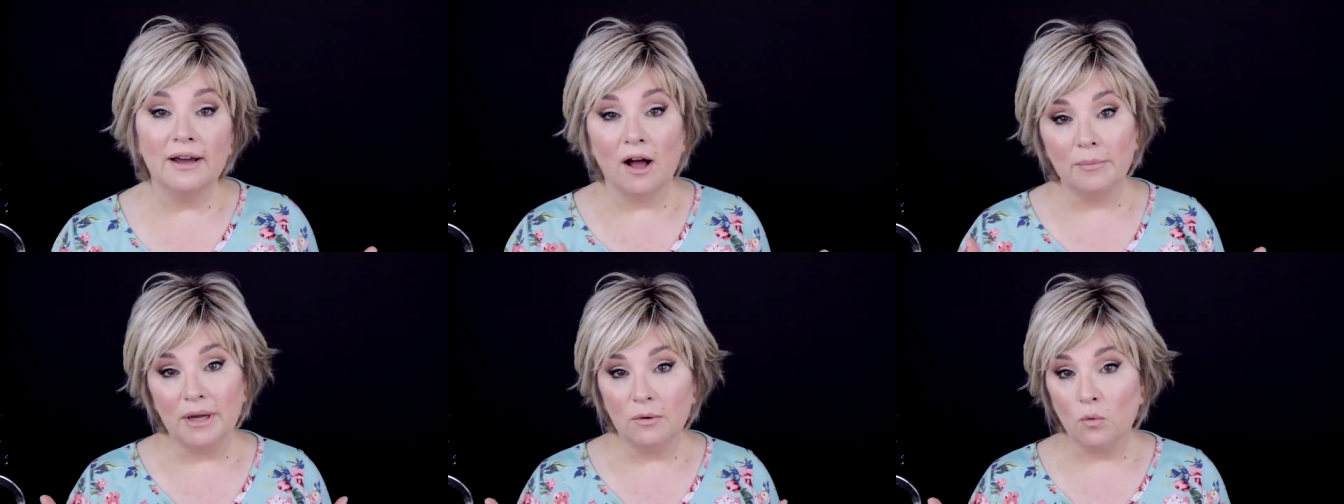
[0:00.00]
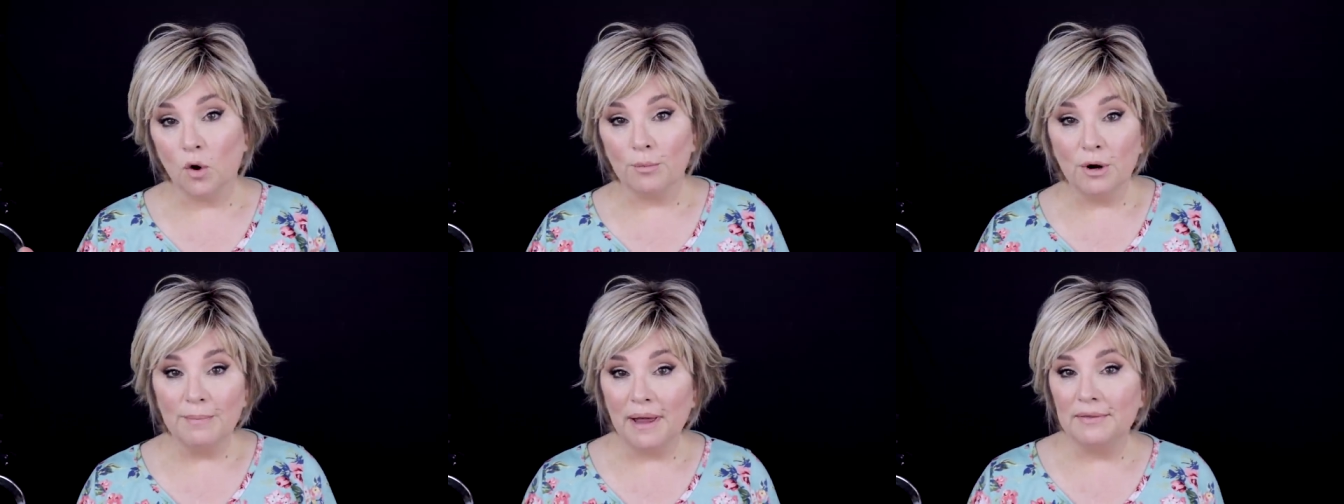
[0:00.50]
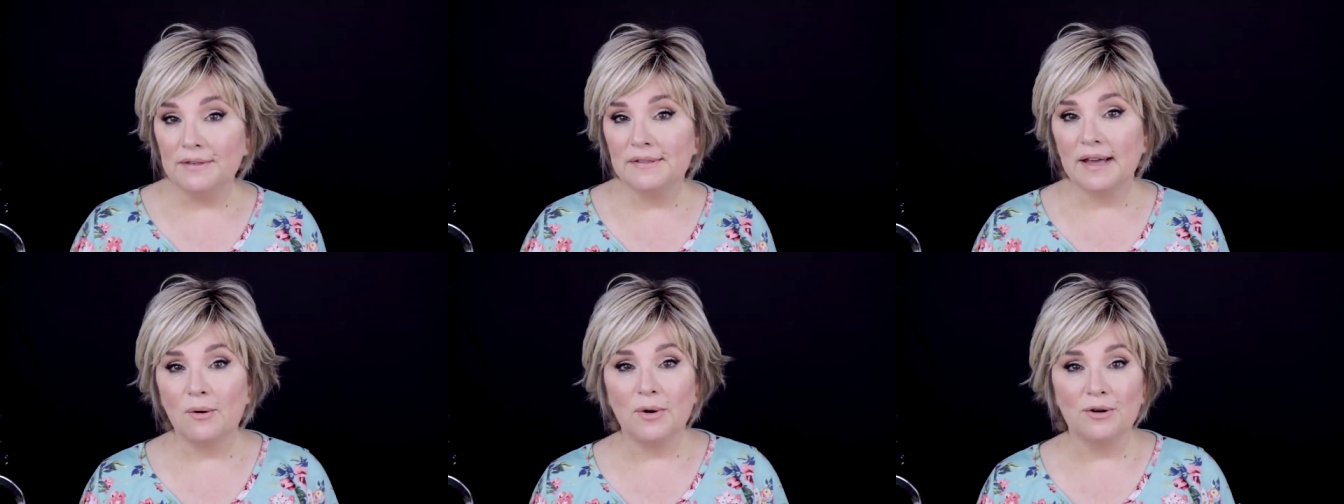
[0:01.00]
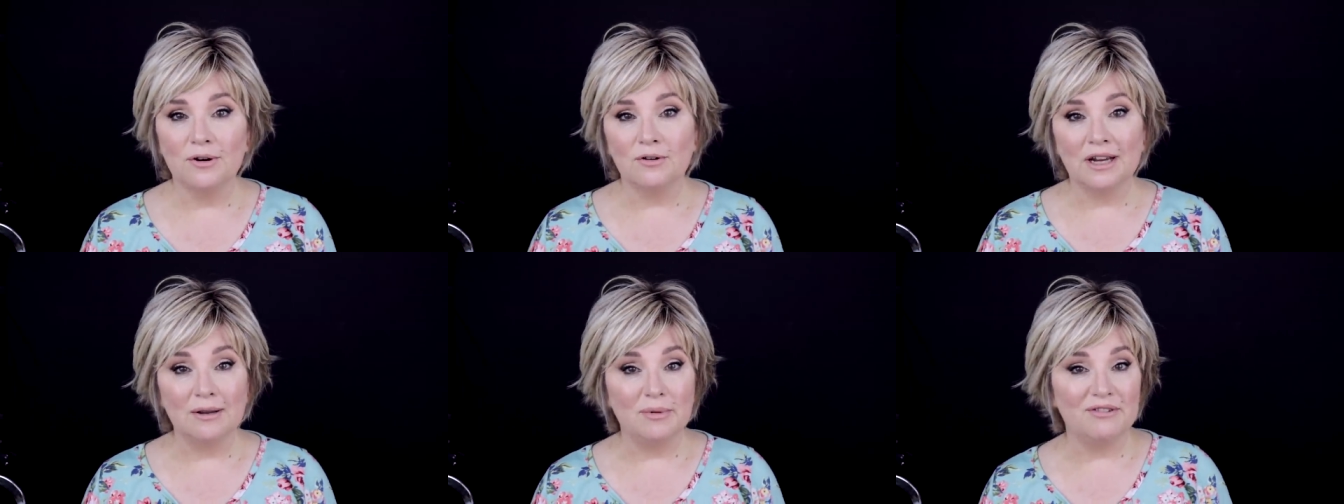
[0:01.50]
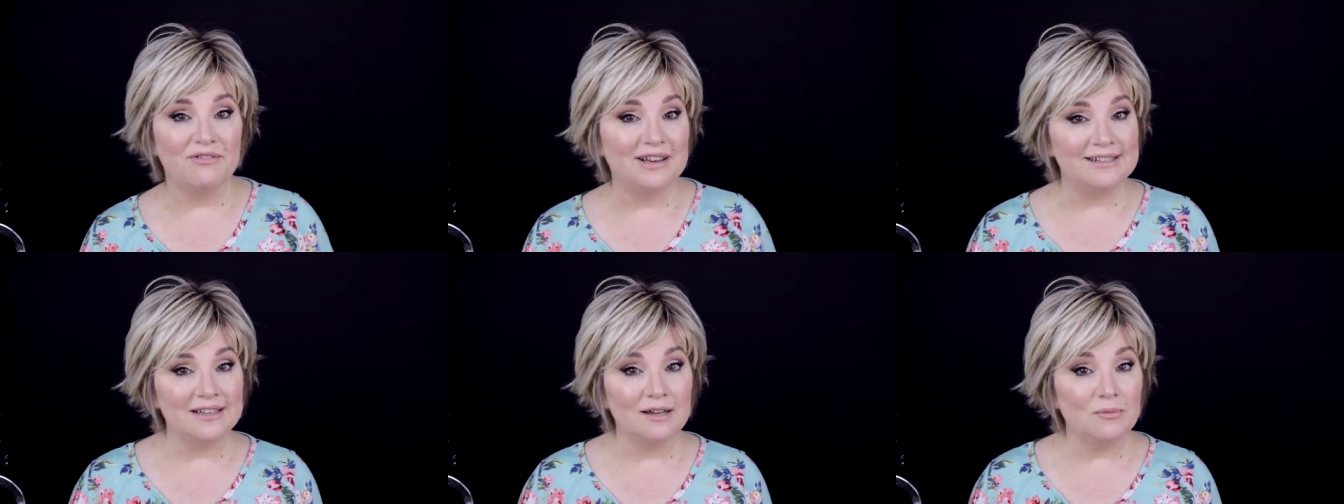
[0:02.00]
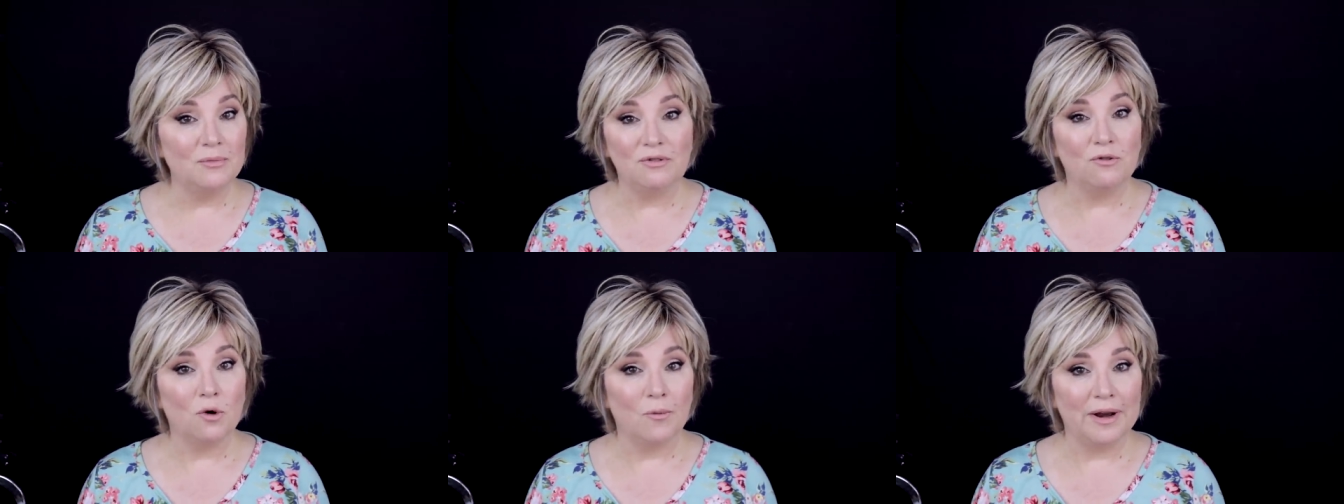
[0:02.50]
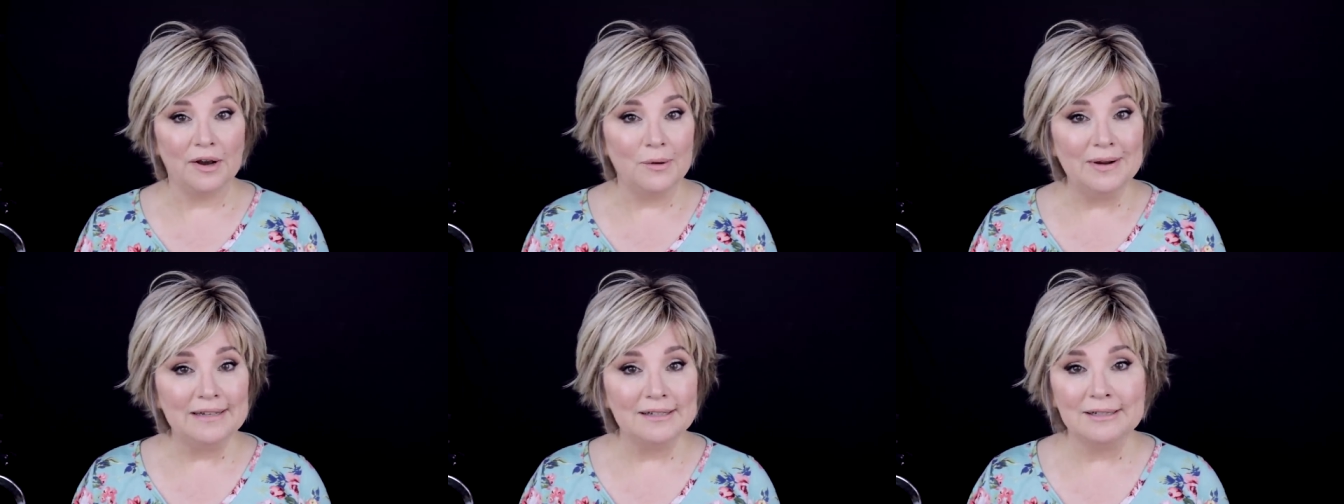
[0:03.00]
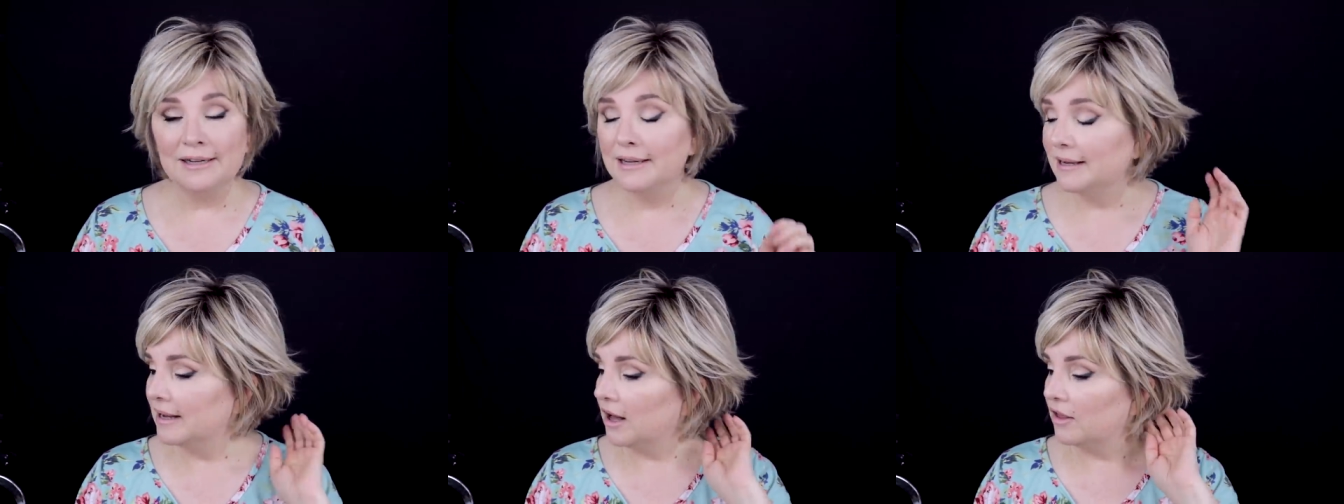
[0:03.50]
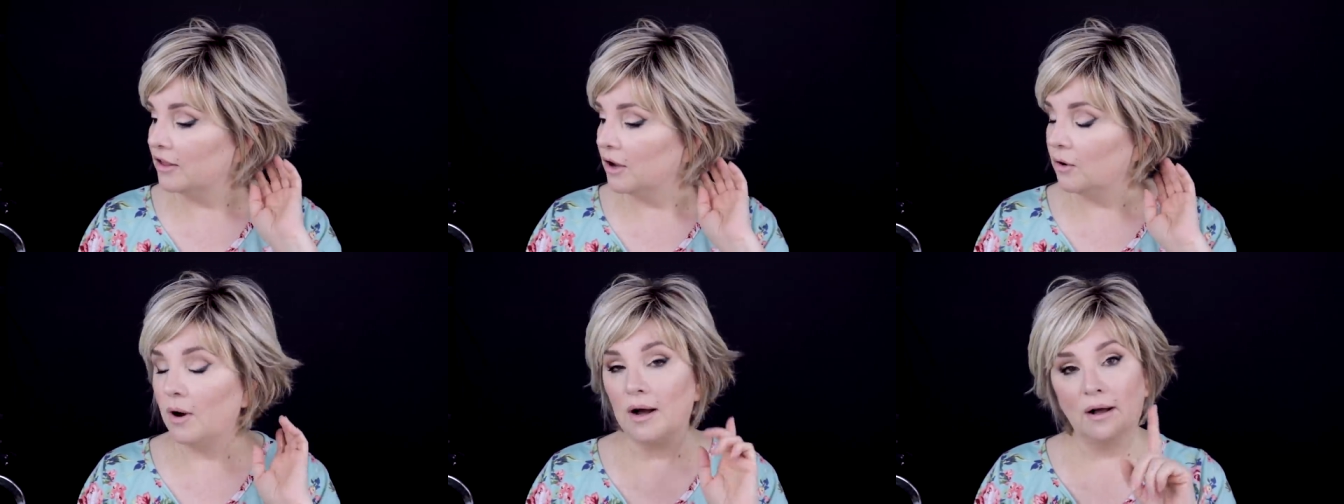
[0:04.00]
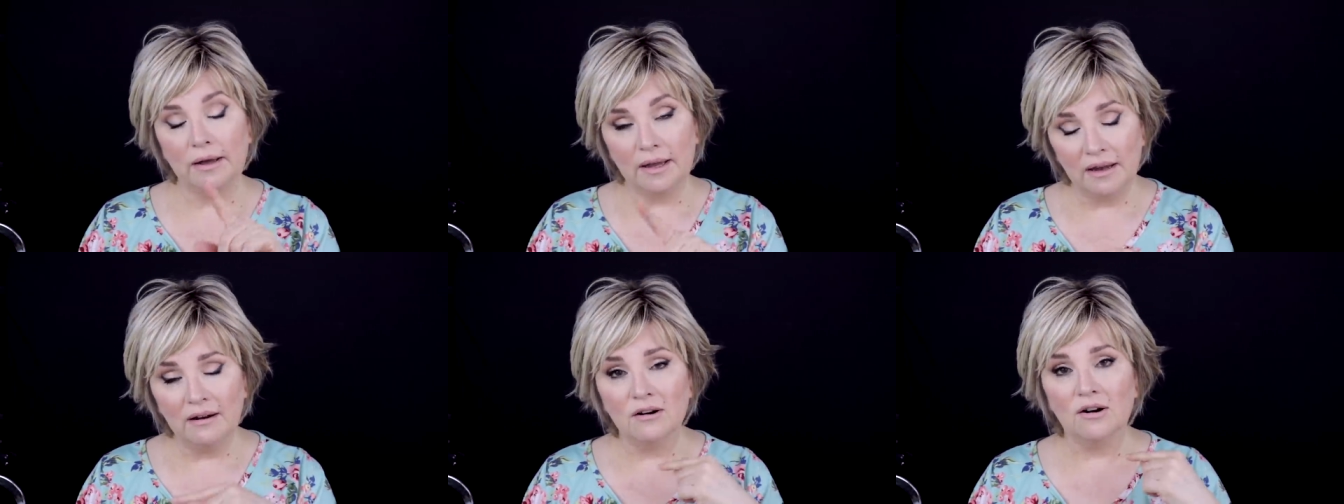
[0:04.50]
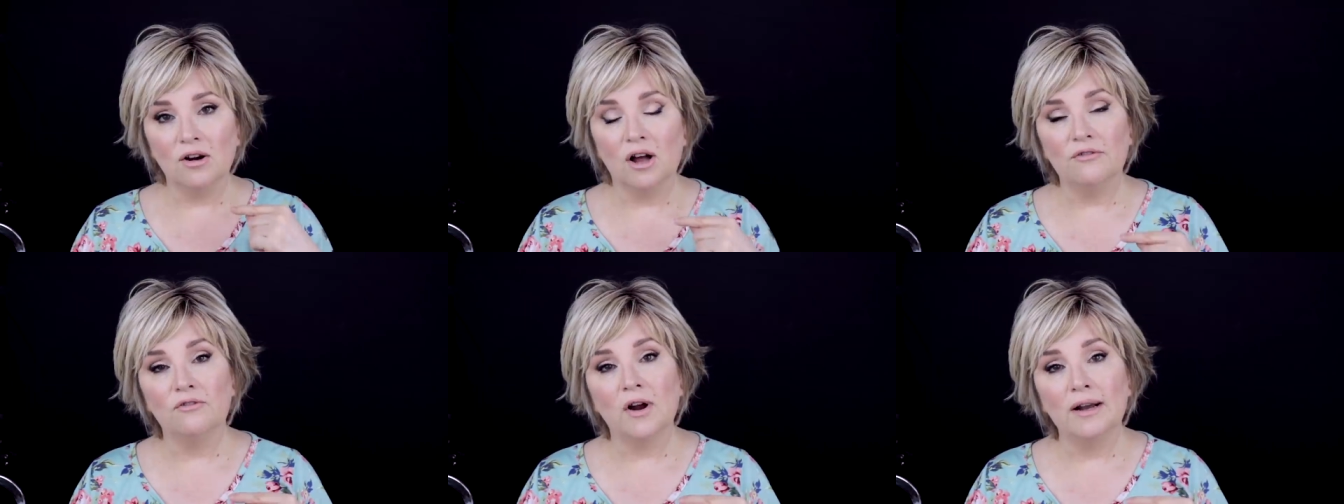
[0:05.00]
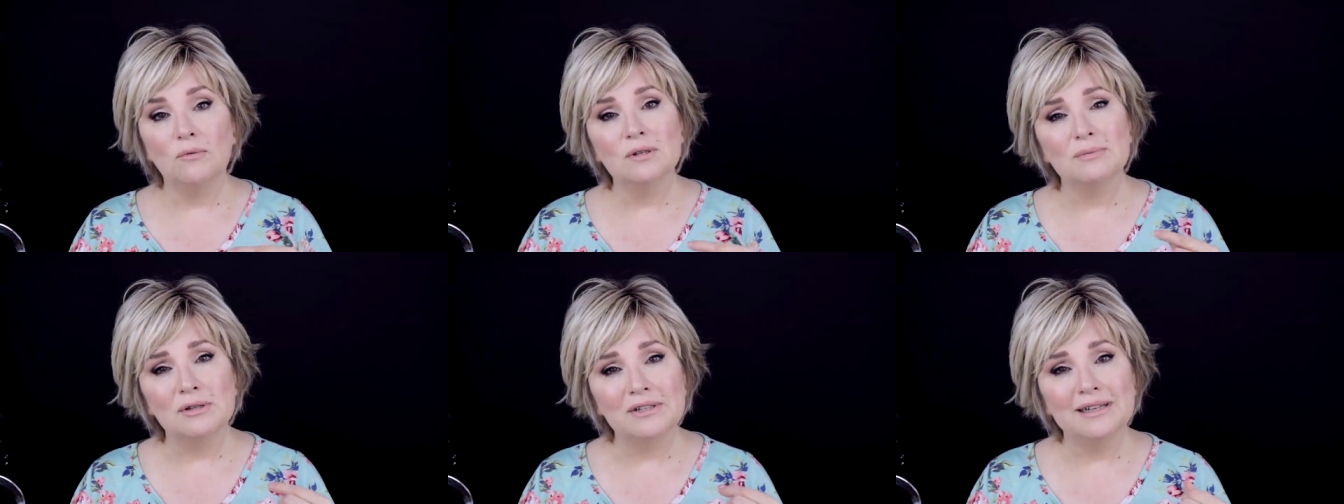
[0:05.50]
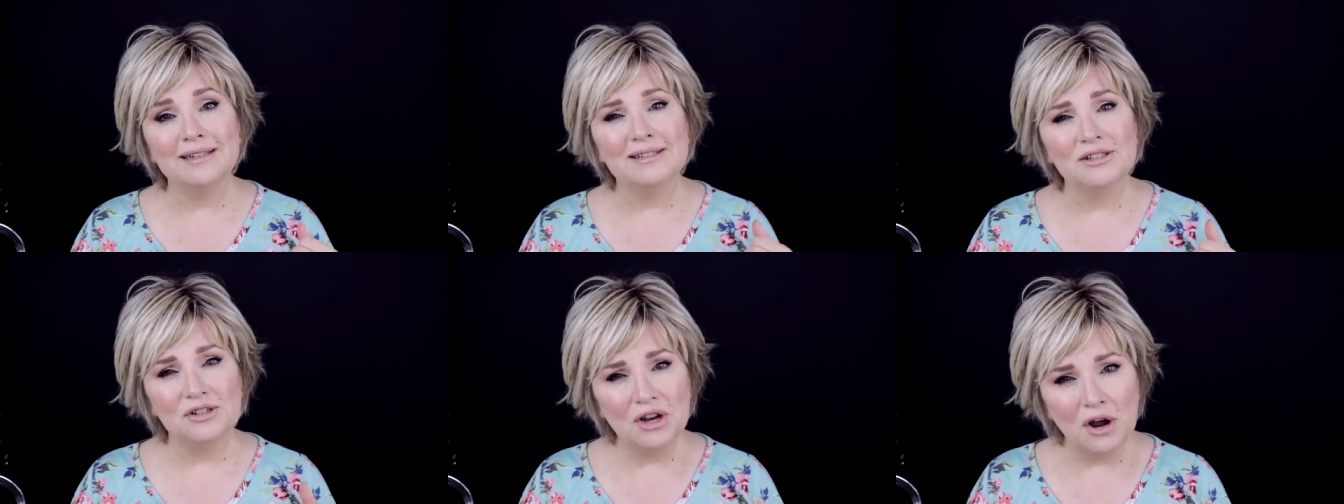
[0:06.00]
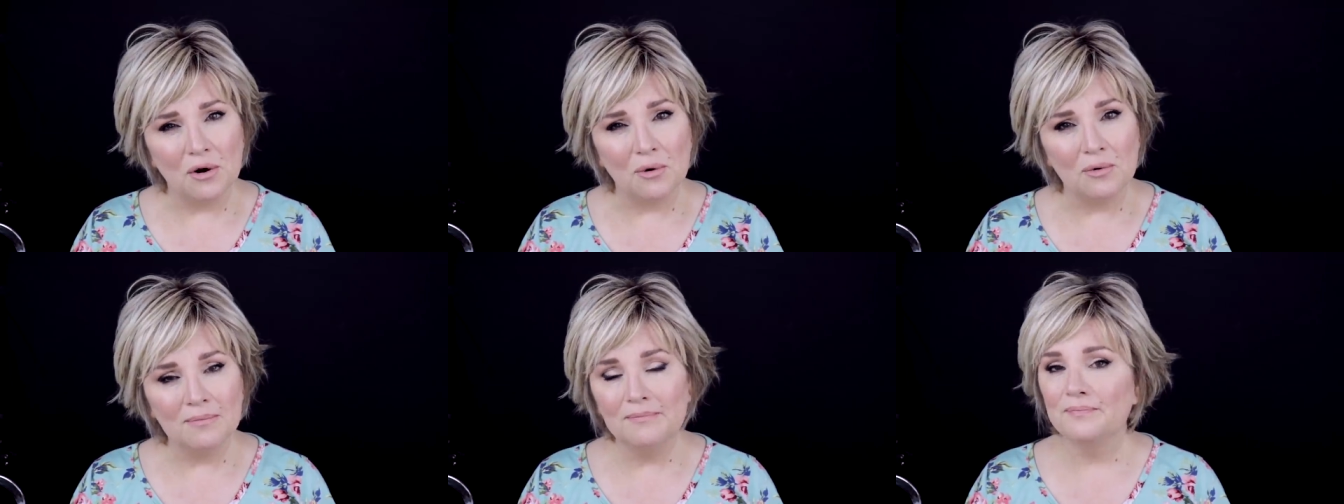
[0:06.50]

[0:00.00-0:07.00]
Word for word: coming warmer months that we're going to be facing before we know it. Although here on Friday we're supposed to get snow.